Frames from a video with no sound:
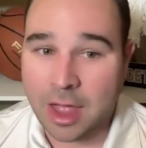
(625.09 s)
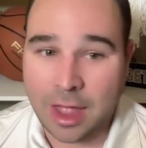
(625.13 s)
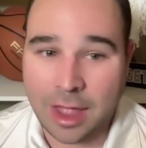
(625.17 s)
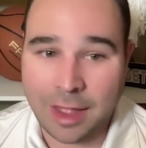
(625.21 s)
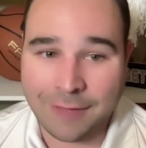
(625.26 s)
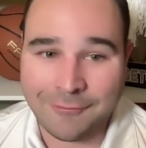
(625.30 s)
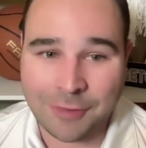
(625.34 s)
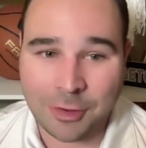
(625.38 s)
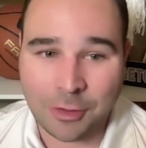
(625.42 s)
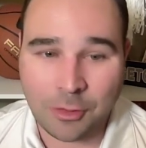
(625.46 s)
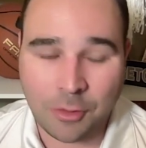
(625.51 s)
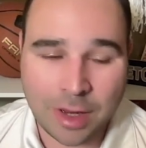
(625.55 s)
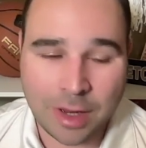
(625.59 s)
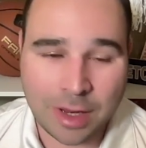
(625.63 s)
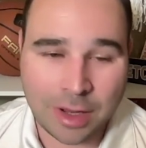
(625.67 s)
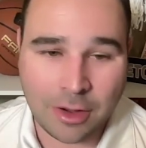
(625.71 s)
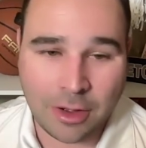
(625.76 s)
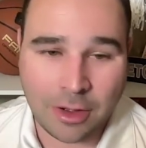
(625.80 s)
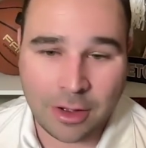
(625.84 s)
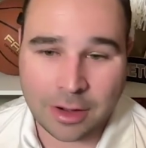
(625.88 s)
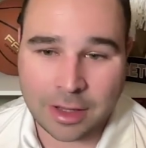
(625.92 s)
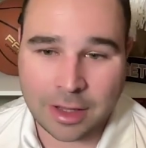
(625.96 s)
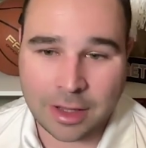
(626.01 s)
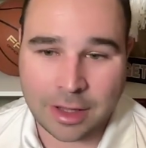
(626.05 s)
every week
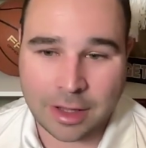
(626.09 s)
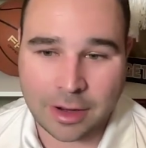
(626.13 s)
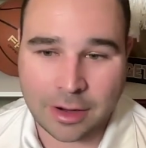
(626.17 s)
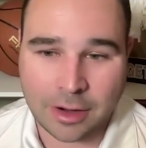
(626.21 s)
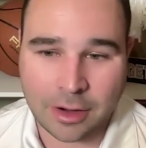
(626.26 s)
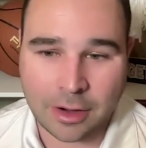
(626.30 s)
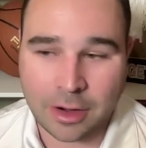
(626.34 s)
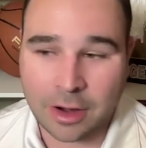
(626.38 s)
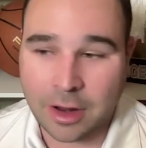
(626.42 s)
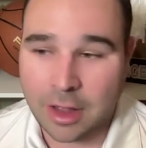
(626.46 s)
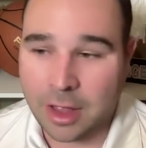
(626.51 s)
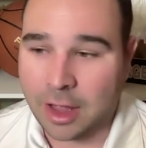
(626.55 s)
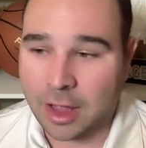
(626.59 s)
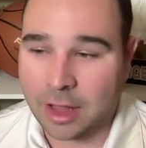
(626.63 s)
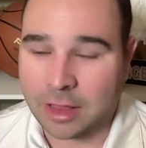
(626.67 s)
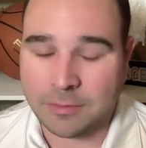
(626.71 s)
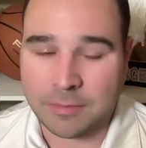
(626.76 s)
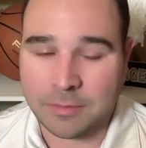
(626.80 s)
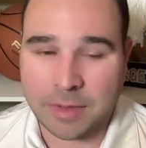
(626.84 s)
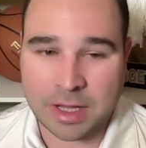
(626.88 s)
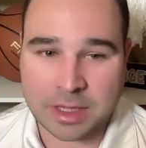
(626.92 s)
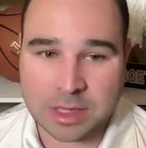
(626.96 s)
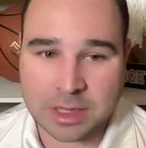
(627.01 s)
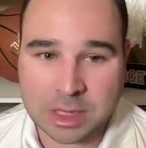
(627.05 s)
on here and the
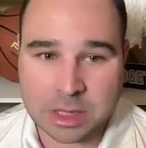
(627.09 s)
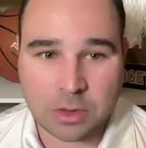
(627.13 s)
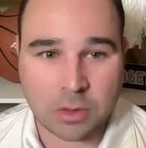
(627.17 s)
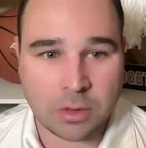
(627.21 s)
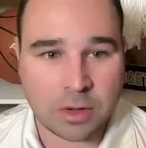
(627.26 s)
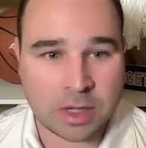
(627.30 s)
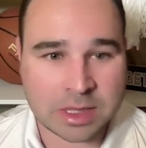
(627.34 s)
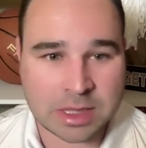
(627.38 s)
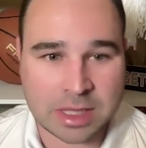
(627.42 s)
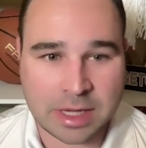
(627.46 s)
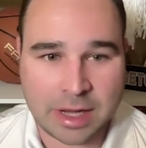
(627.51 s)
biggest stories